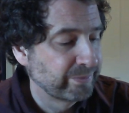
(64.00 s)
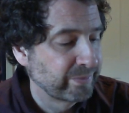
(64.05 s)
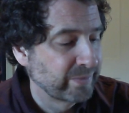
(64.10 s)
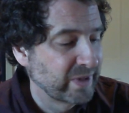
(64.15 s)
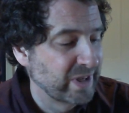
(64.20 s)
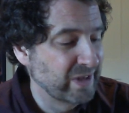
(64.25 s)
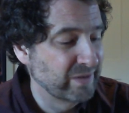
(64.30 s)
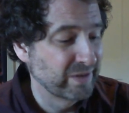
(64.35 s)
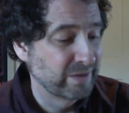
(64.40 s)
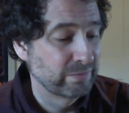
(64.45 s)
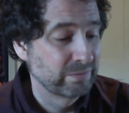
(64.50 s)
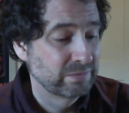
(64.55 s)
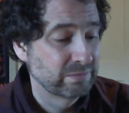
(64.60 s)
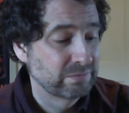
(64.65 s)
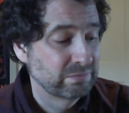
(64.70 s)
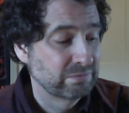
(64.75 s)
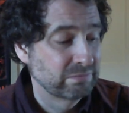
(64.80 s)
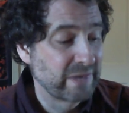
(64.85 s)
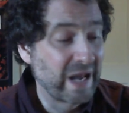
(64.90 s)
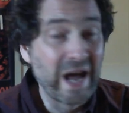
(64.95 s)
Even
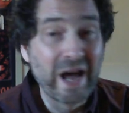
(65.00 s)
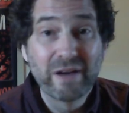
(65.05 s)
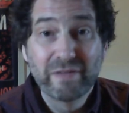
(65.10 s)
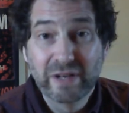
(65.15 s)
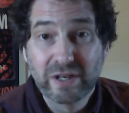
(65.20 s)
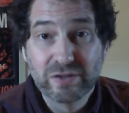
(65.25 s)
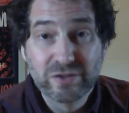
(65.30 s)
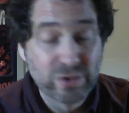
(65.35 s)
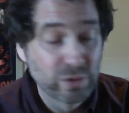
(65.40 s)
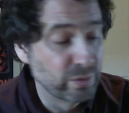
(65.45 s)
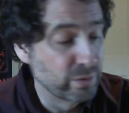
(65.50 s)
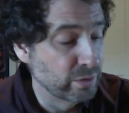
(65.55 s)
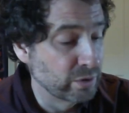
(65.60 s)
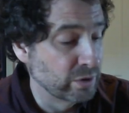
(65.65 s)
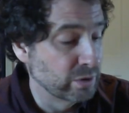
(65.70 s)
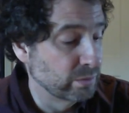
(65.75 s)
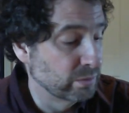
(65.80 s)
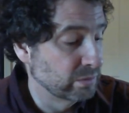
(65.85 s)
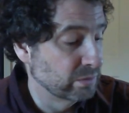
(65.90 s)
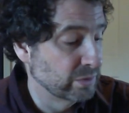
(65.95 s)
having his own
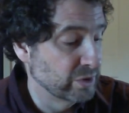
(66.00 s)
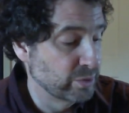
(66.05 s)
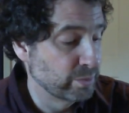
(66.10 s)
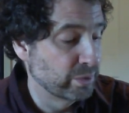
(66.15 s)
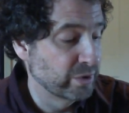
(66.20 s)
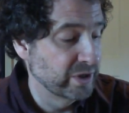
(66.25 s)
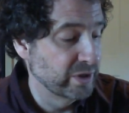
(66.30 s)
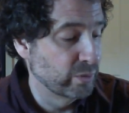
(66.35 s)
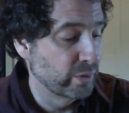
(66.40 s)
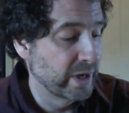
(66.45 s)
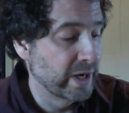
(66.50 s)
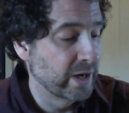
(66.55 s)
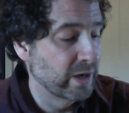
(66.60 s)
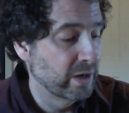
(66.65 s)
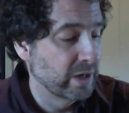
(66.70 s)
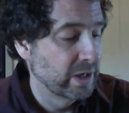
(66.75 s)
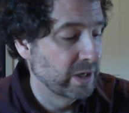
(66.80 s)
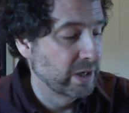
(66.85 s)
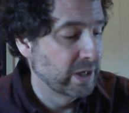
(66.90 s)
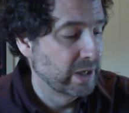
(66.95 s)
room was pretty rare.
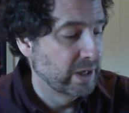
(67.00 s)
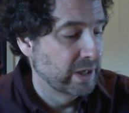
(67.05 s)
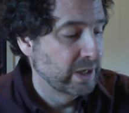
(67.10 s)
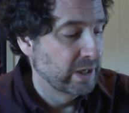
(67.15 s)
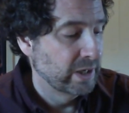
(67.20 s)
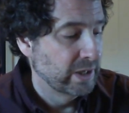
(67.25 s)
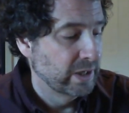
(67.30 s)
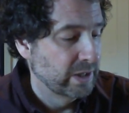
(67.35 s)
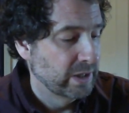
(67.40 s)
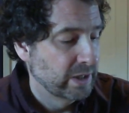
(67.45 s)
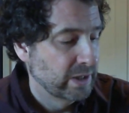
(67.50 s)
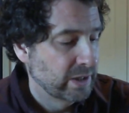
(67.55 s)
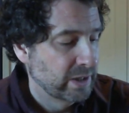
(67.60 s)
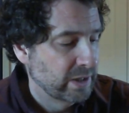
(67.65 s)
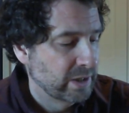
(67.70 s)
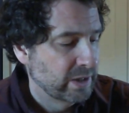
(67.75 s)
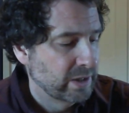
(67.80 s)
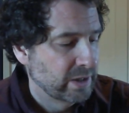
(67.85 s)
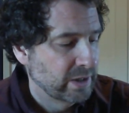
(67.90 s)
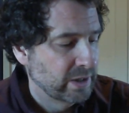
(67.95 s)

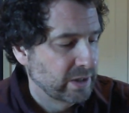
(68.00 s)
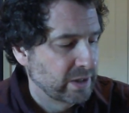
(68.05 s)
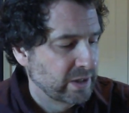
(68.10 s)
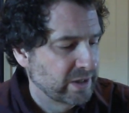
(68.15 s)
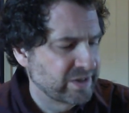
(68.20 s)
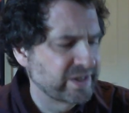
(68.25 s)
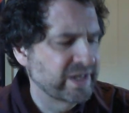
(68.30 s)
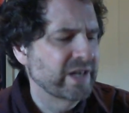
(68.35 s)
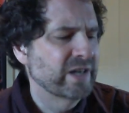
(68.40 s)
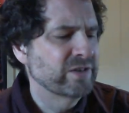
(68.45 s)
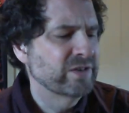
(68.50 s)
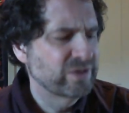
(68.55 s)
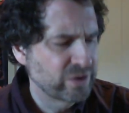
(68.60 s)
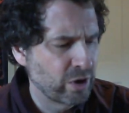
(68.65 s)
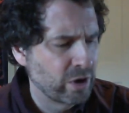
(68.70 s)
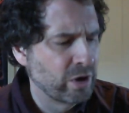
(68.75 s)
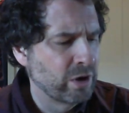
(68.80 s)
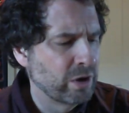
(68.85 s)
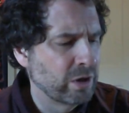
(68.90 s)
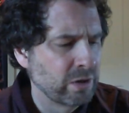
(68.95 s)
"It stands
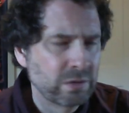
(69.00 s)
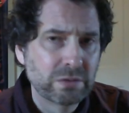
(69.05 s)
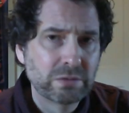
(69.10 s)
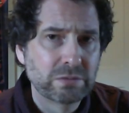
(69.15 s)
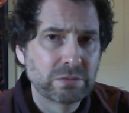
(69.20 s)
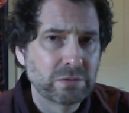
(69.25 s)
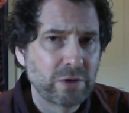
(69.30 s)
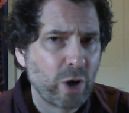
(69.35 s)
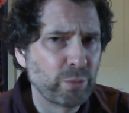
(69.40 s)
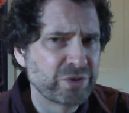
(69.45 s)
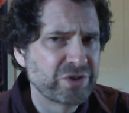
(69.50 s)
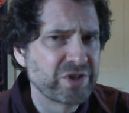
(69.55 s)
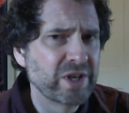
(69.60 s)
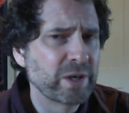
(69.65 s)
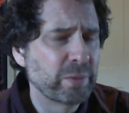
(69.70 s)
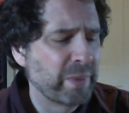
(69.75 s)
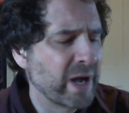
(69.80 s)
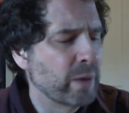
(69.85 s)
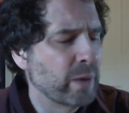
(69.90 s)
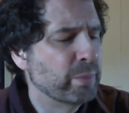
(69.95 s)
tall, almost
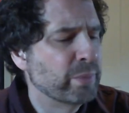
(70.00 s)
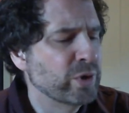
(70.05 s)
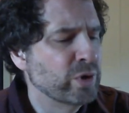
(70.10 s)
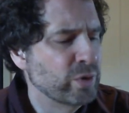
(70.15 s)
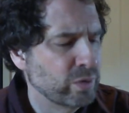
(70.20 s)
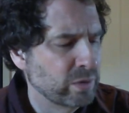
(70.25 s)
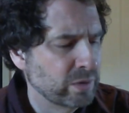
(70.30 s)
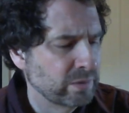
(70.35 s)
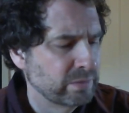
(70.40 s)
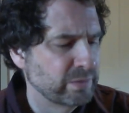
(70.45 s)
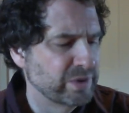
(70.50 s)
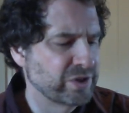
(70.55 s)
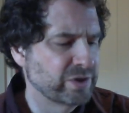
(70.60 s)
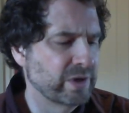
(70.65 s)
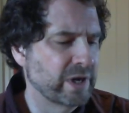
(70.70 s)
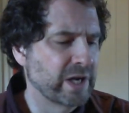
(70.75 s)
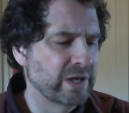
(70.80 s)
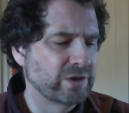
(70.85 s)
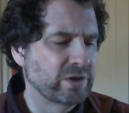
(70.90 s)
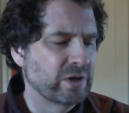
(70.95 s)
like bamboo," Mr.
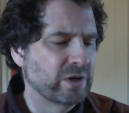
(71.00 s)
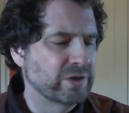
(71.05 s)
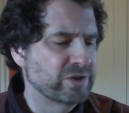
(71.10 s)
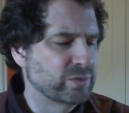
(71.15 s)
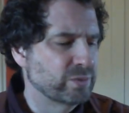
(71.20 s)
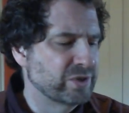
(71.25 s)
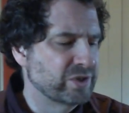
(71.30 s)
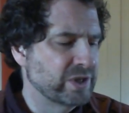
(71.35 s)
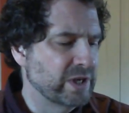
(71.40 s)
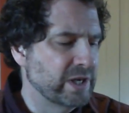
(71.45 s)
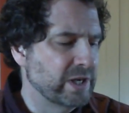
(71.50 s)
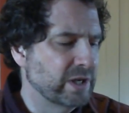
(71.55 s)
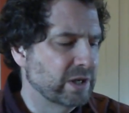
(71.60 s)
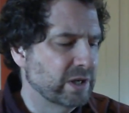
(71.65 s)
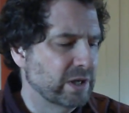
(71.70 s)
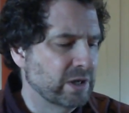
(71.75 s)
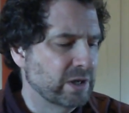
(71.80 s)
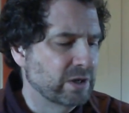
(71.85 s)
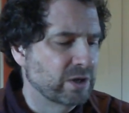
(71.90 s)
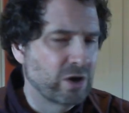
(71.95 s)
Antos was saying,
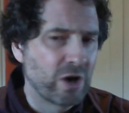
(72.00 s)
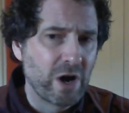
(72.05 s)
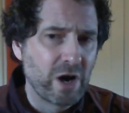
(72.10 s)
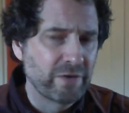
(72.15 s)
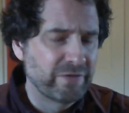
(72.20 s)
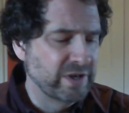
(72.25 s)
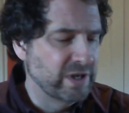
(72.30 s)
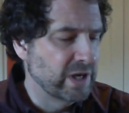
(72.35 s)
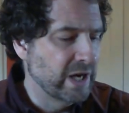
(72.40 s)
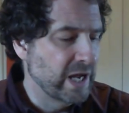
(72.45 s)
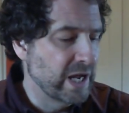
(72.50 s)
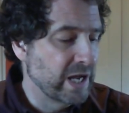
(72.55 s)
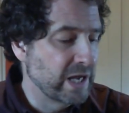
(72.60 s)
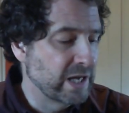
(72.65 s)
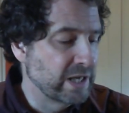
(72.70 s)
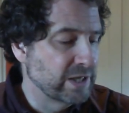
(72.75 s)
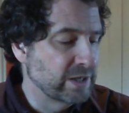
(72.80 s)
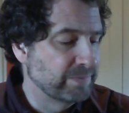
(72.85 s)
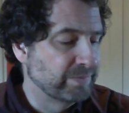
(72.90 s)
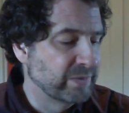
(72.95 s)
coffee in
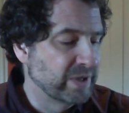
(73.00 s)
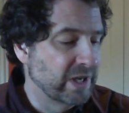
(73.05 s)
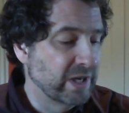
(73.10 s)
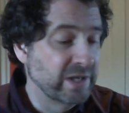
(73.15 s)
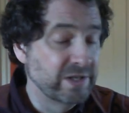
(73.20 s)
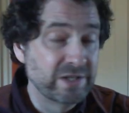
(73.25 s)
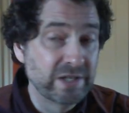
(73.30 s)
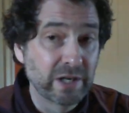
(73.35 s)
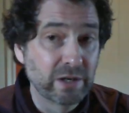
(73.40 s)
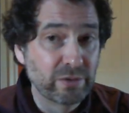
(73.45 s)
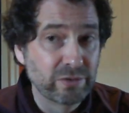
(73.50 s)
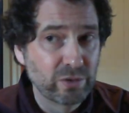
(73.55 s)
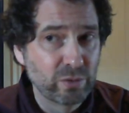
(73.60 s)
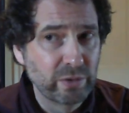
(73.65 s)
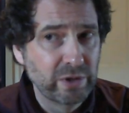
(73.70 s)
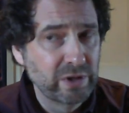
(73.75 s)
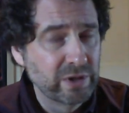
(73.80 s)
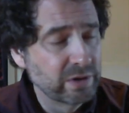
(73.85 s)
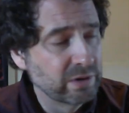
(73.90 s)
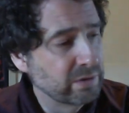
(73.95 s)
hand, gazing out the
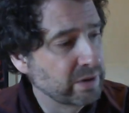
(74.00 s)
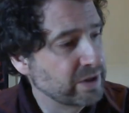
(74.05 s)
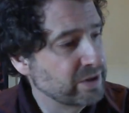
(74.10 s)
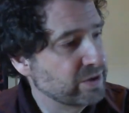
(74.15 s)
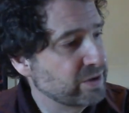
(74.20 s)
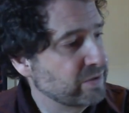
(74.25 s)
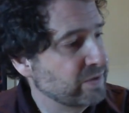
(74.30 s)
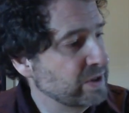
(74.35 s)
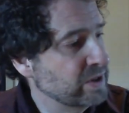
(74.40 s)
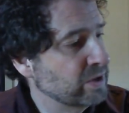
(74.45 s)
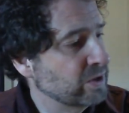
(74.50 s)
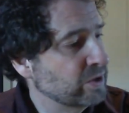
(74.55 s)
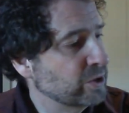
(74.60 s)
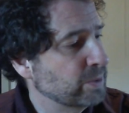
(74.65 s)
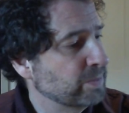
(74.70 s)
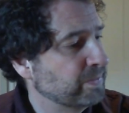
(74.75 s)
window at his field.